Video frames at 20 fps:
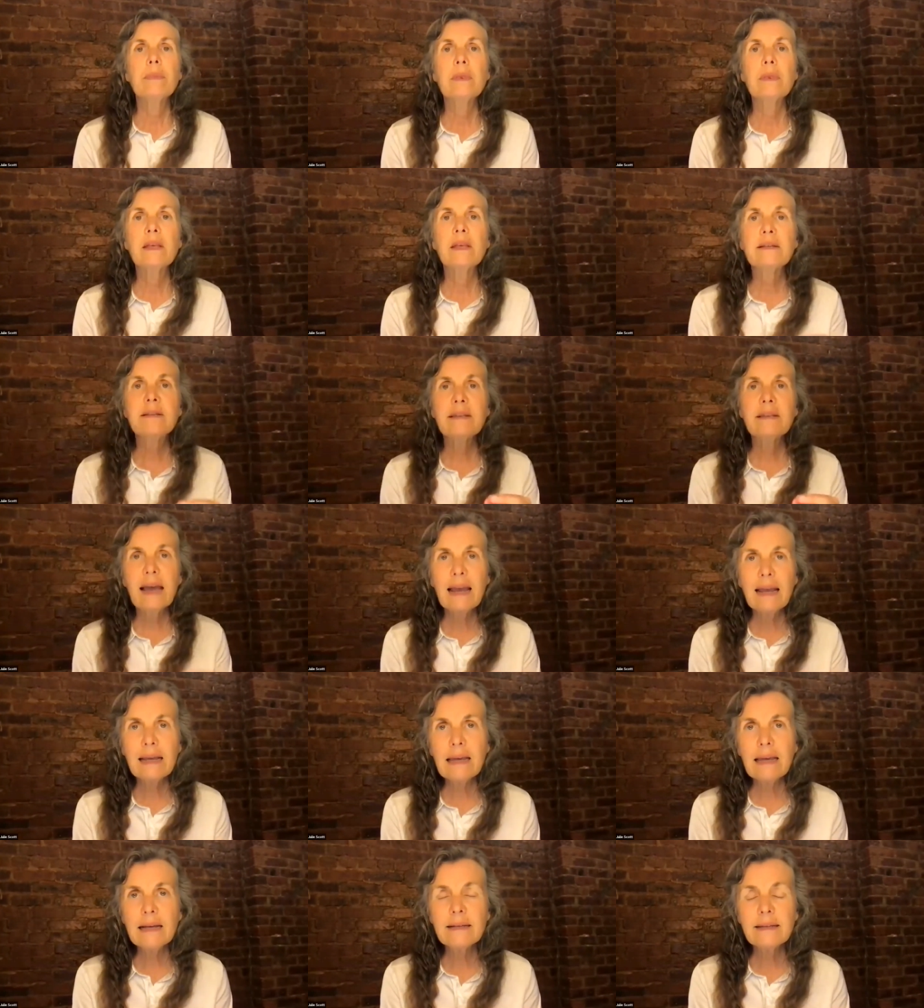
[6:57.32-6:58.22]
The
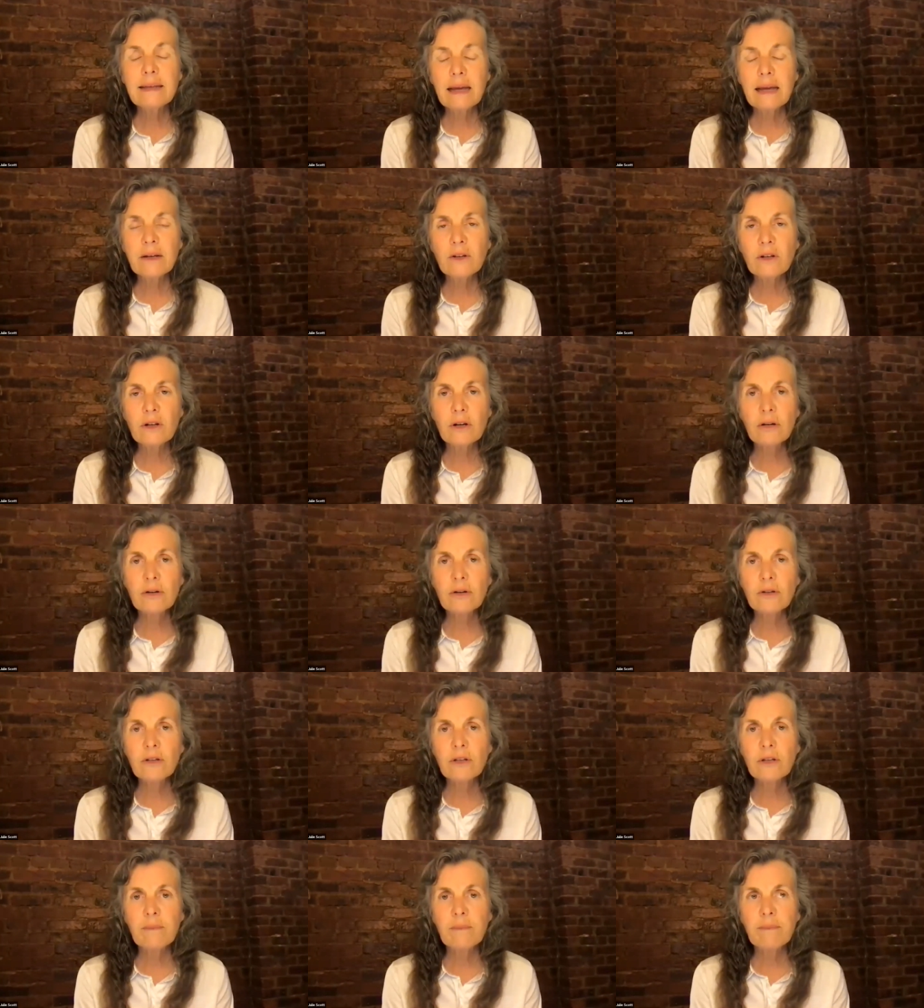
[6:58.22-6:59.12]
psychic
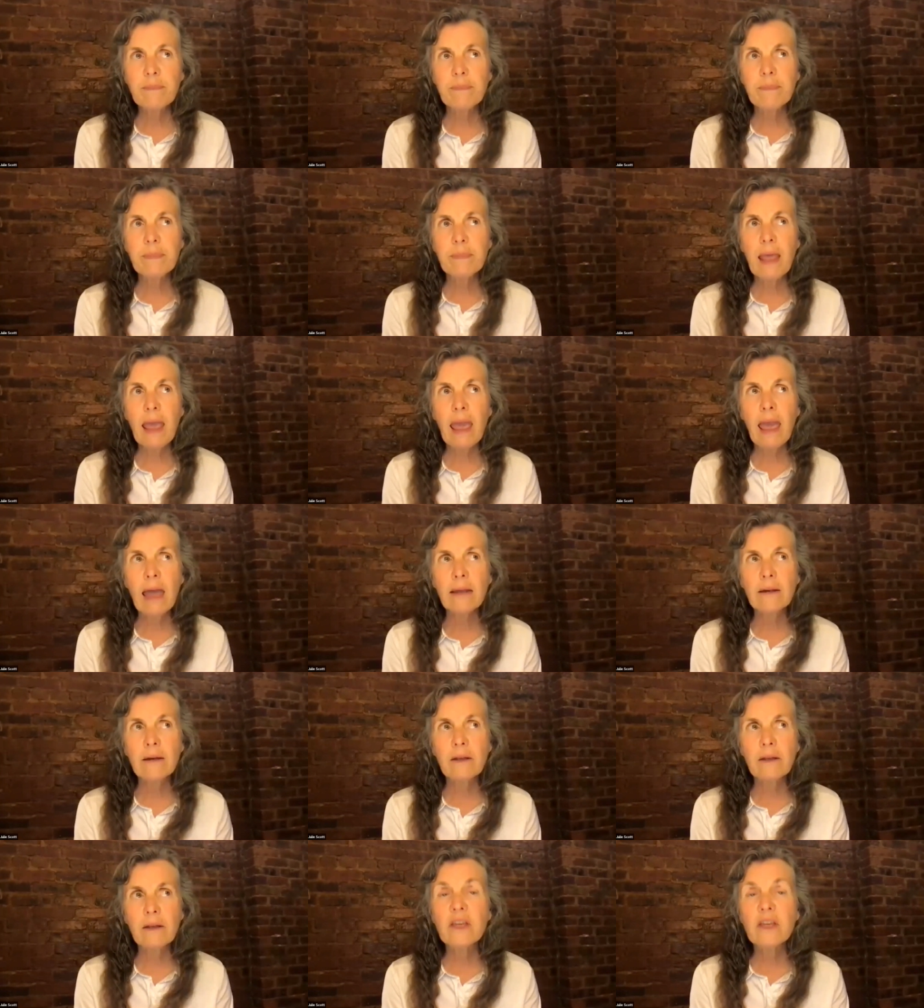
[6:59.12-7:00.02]
centers
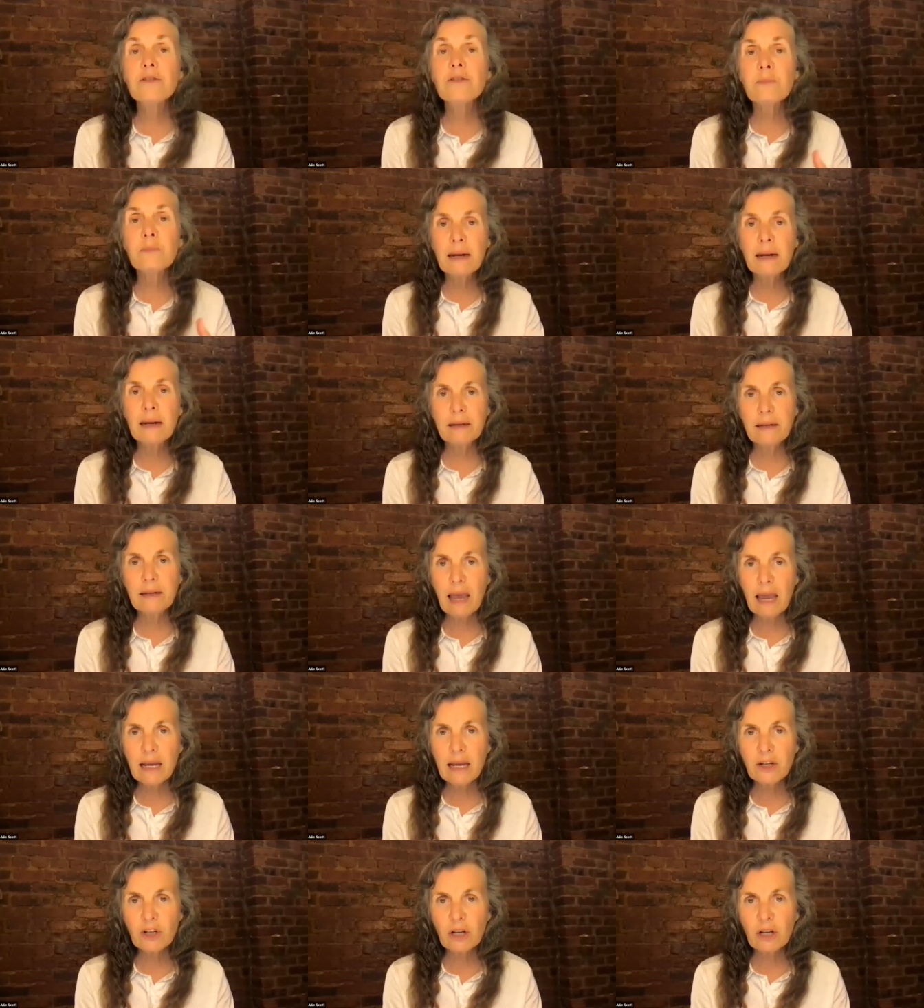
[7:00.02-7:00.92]
and this
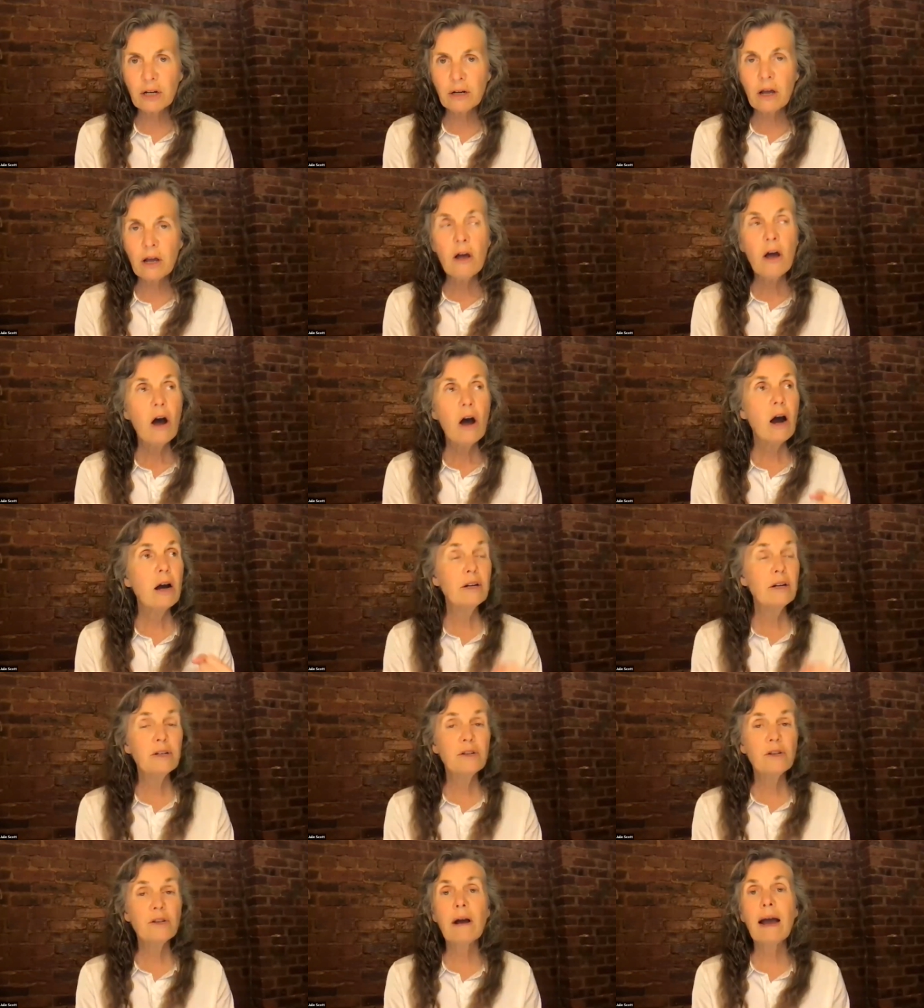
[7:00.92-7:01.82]
meditation are
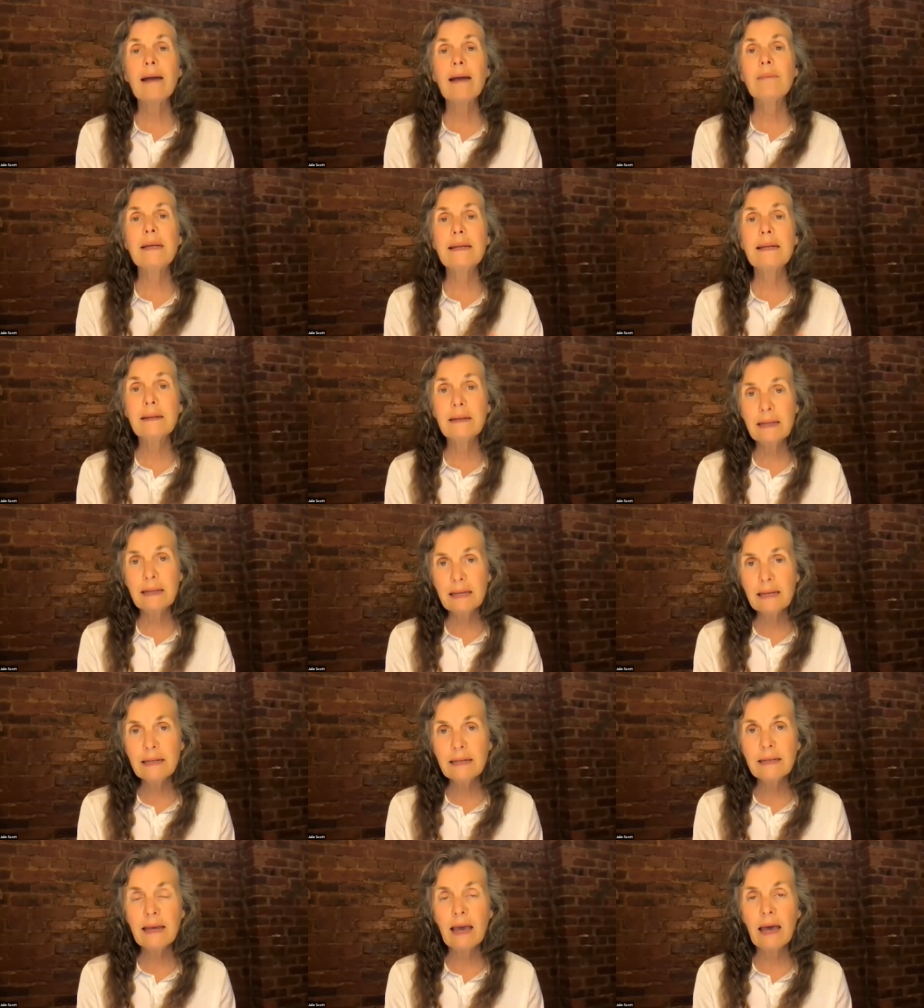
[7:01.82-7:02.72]
described in
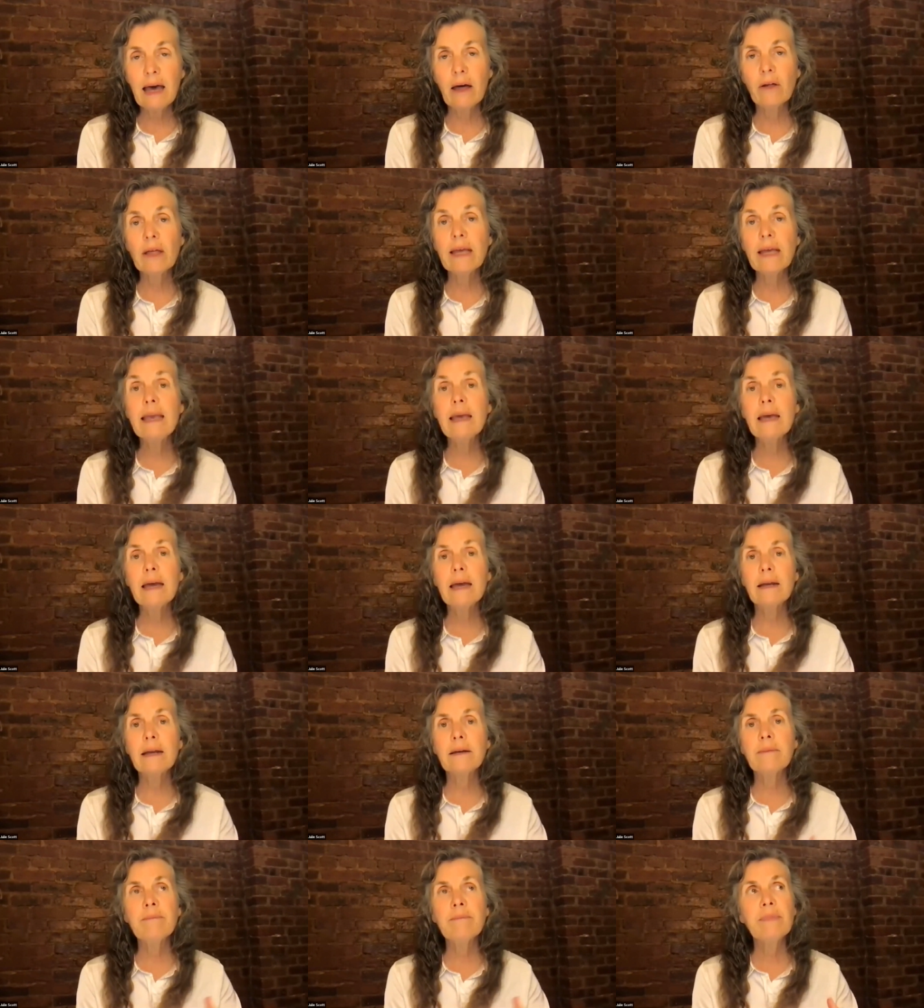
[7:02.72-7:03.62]
detail
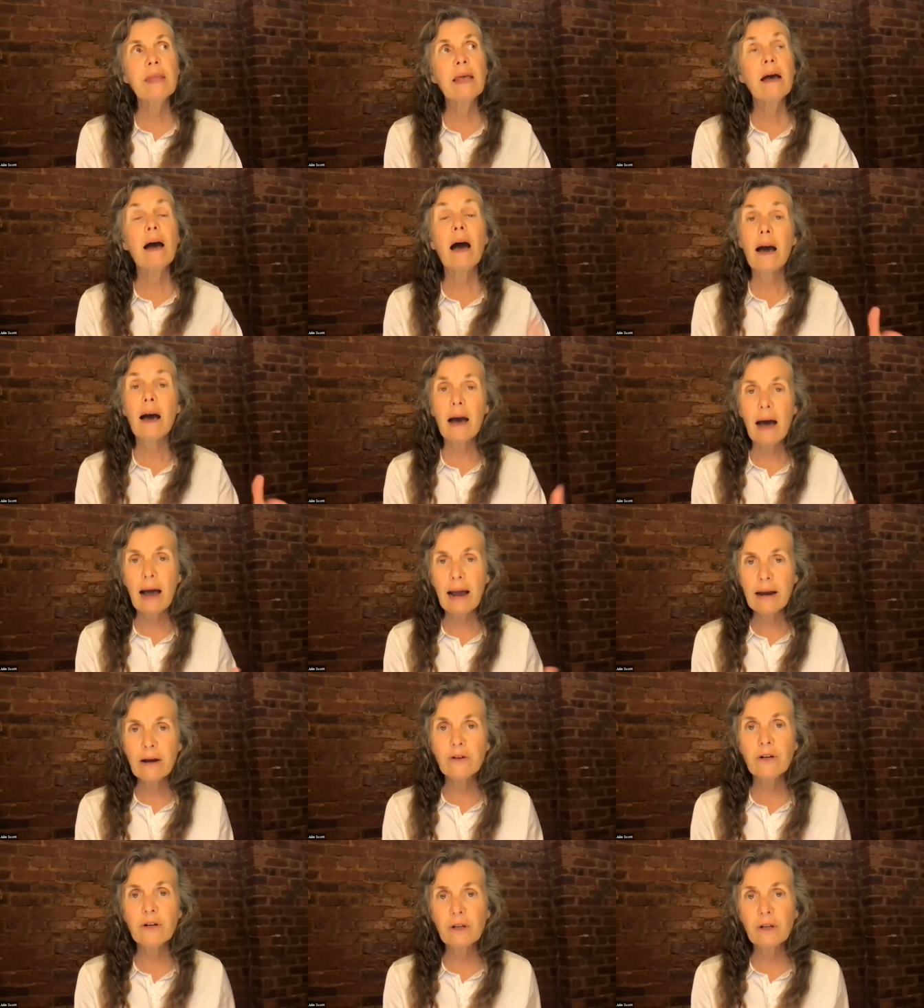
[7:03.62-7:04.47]
in a higher